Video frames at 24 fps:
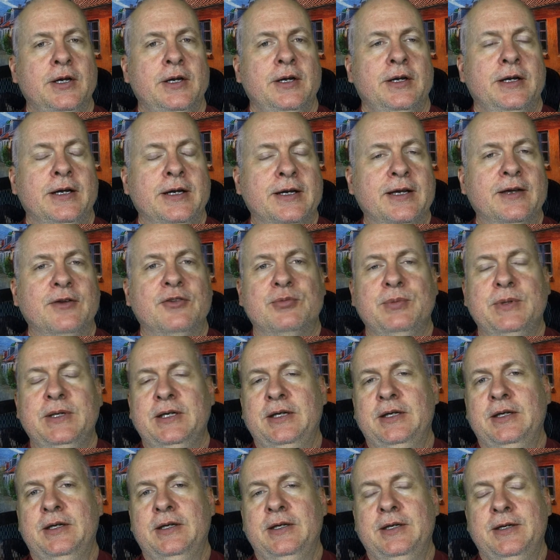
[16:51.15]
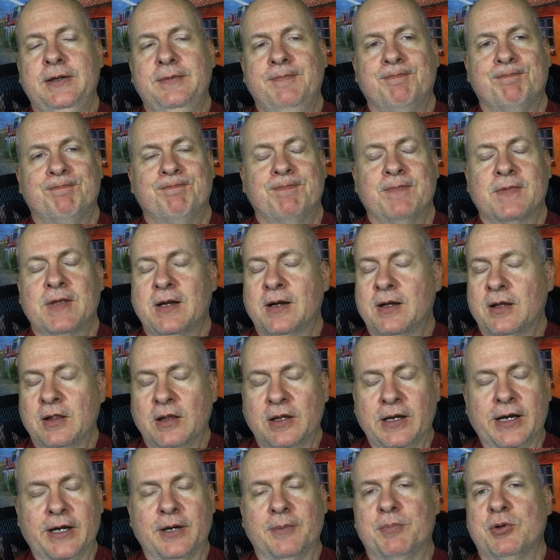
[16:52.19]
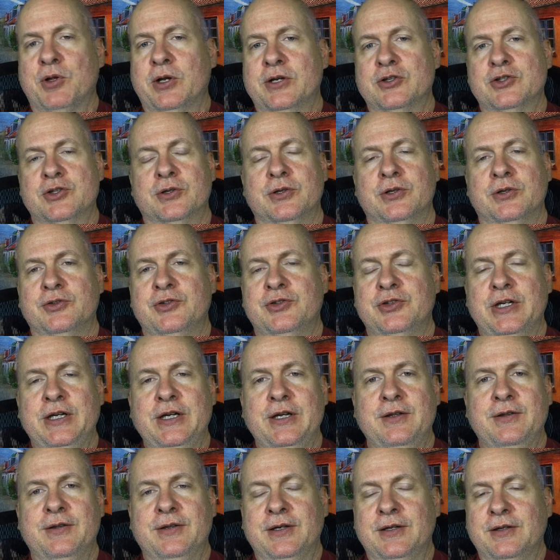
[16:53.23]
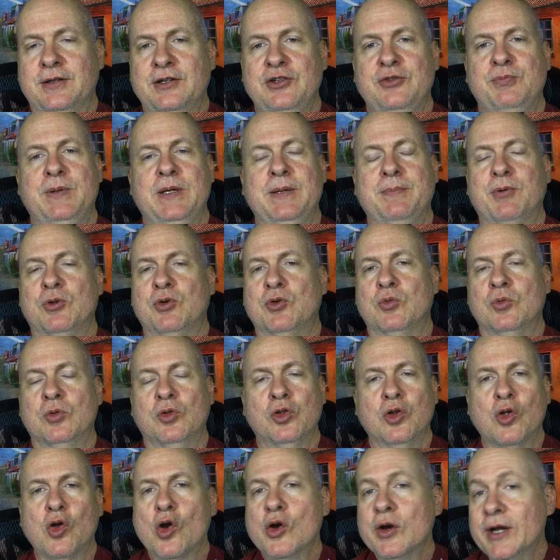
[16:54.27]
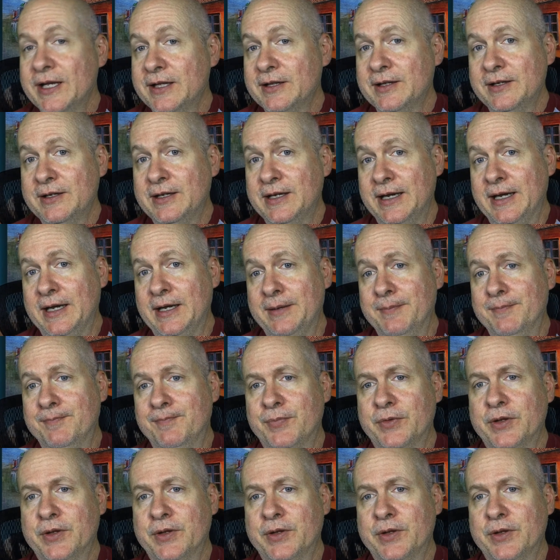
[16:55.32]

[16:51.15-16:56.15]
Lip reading: It gives me a lot of pleasure to see that these people are learning the game,